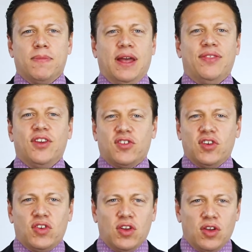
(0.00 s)
and this
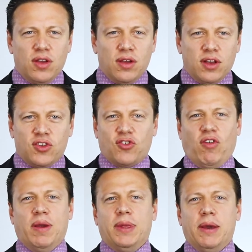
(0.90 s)
is
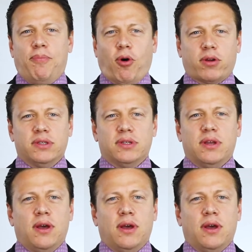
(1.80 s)
extremely important,